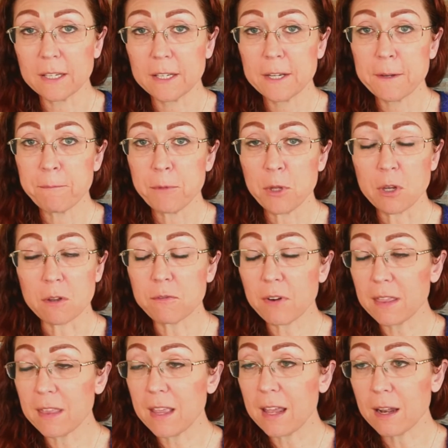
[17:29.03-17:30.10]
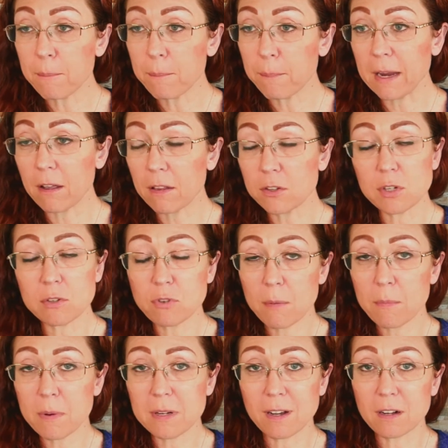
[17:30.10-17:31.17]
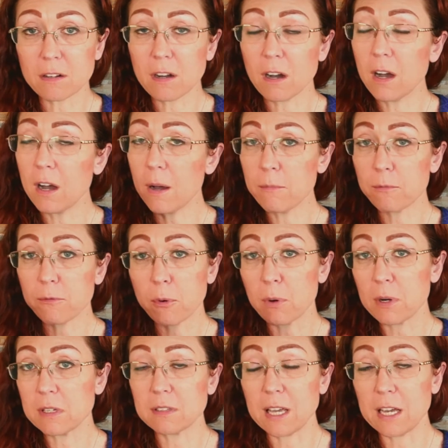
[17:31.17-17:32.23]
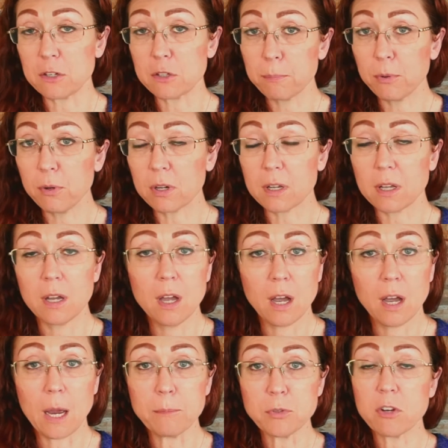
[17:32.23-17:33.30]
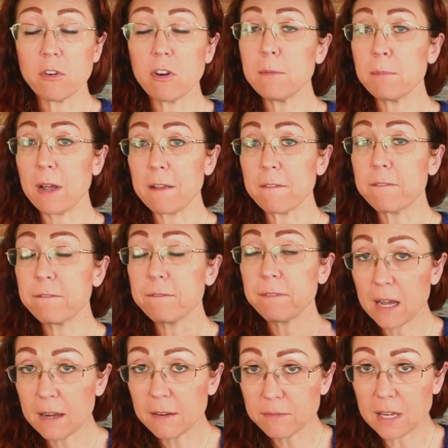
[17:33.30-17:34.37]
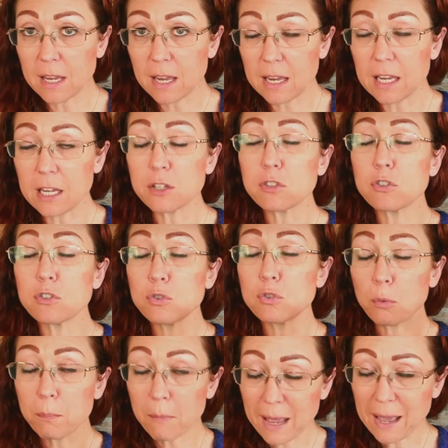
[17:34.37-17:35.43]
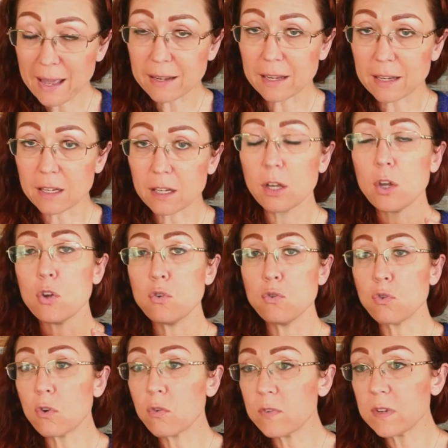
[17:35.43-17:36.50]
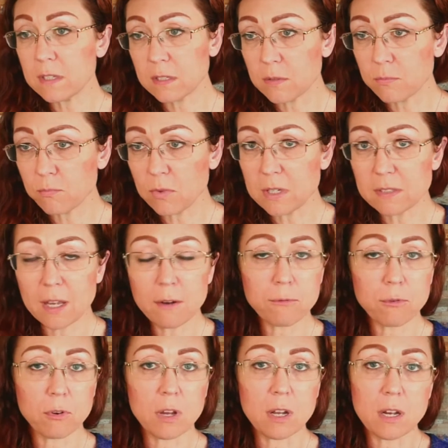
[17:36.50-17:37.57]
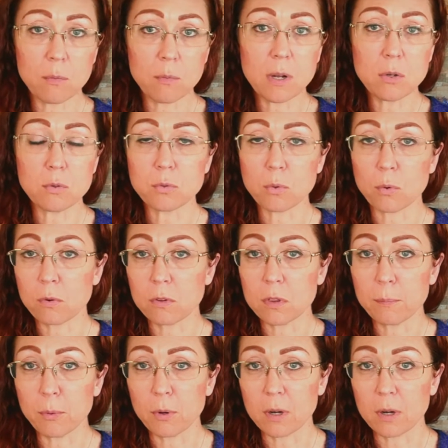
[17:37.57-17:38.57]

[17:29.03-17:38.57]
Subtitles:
You can find that at biologyoftrauma.com/book. I'm sharing my 5-day somatic nervous system reset for anyone who's ordered the book.